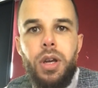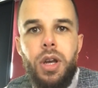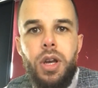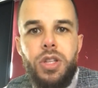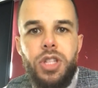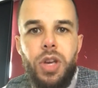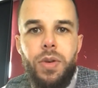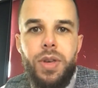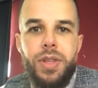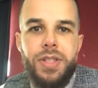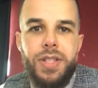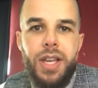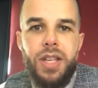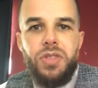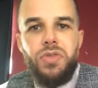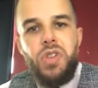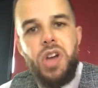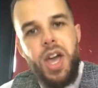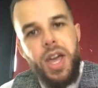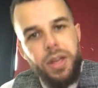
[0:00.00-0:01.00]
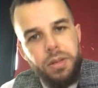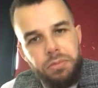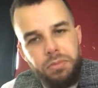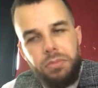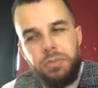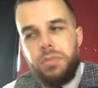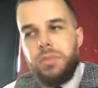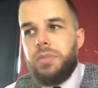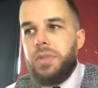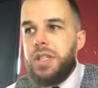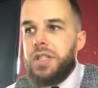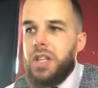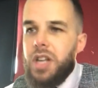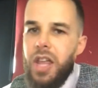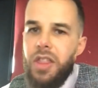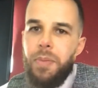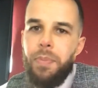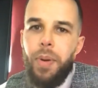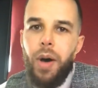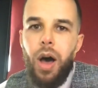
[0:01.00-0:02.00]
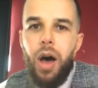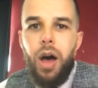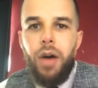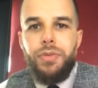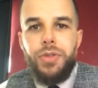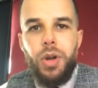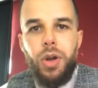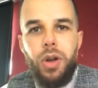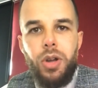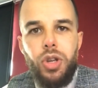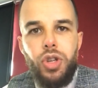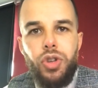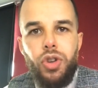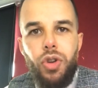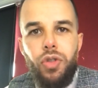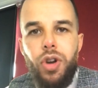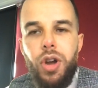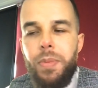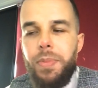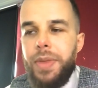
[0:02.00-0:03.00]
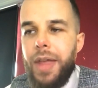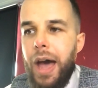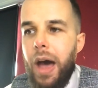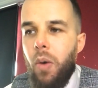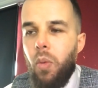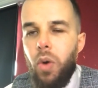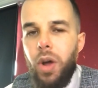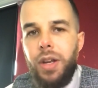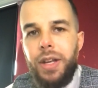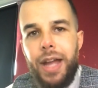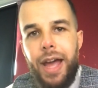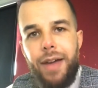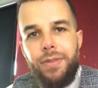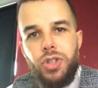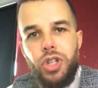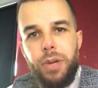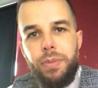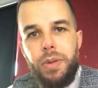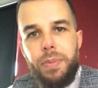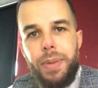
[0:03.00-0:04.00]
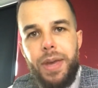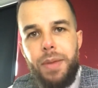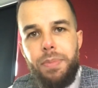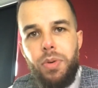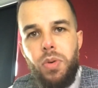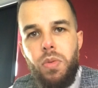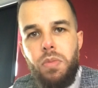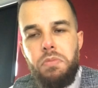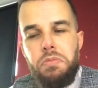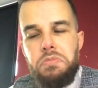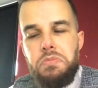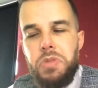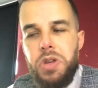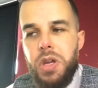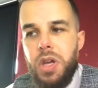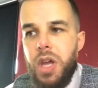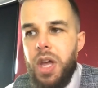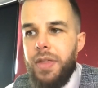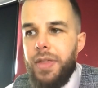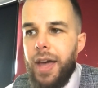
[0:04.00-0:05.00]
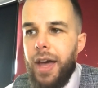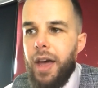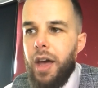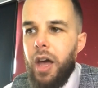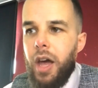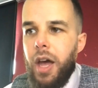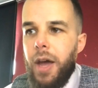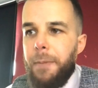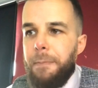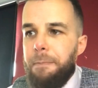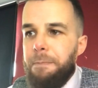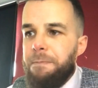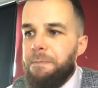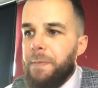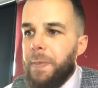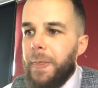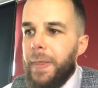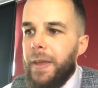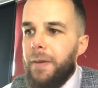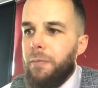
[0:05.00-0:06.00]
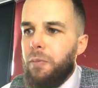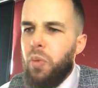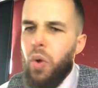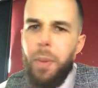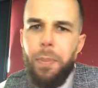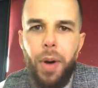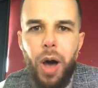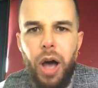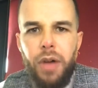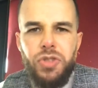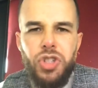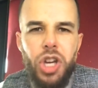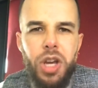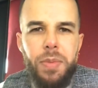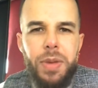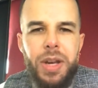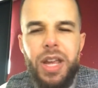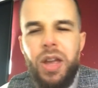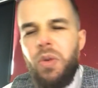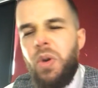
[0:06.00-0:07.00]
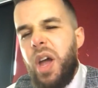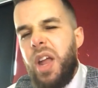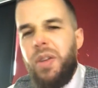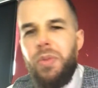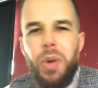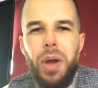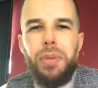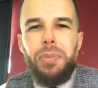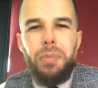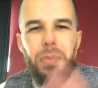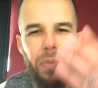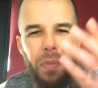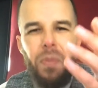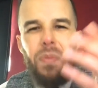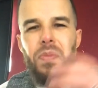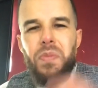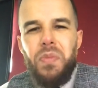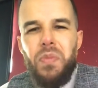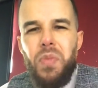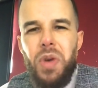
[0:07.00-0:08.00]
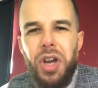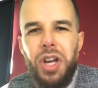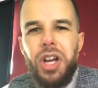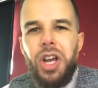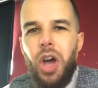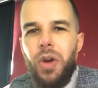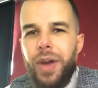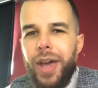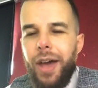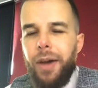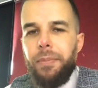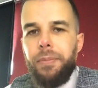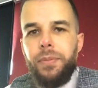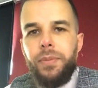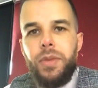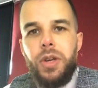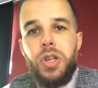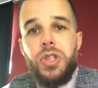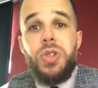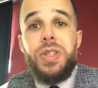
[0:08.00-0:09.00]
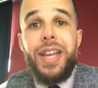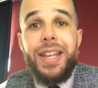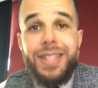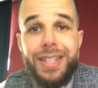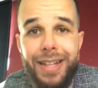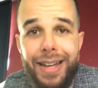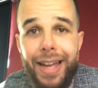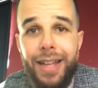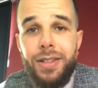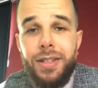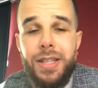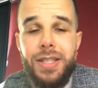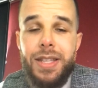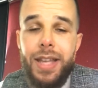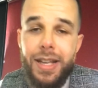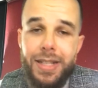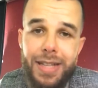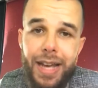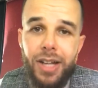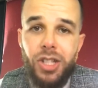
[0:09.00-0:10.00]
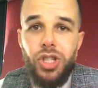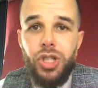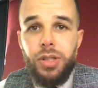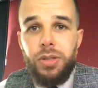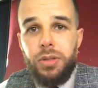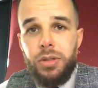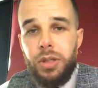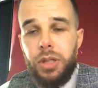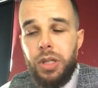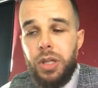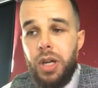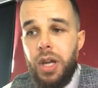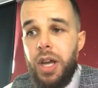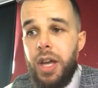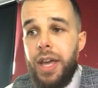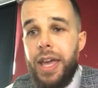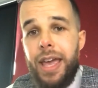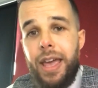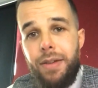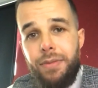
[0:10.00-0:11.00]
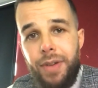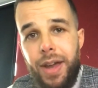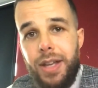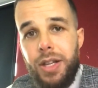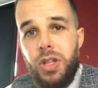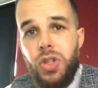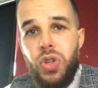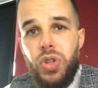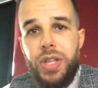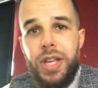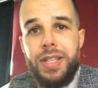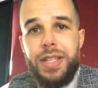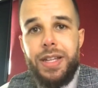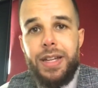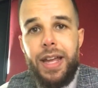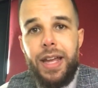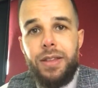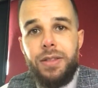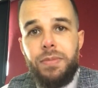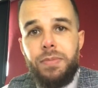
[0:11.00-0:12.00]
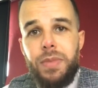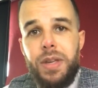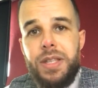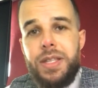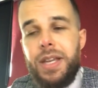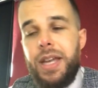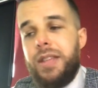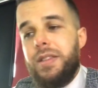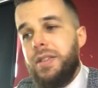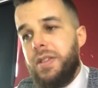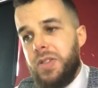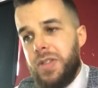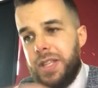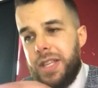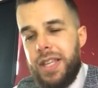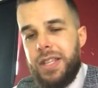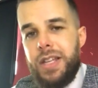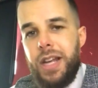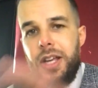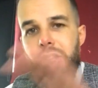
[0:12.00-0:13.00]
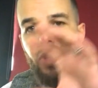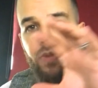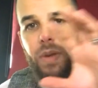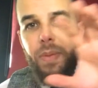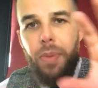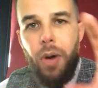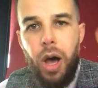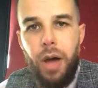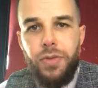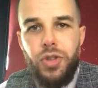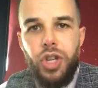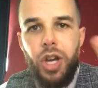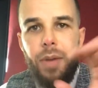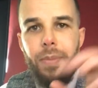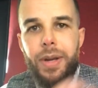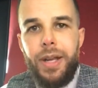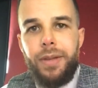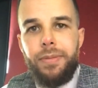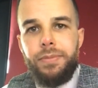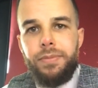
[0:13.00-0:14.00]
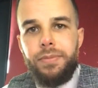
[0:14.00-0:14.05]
So he says, right, there's another part of the Europe that I want to have German people that were part of Germany. Well, we're going to go and get them. Sudetenland, his next action. He invaded Sudetenland. He said the Sudetenland should be part of Germany.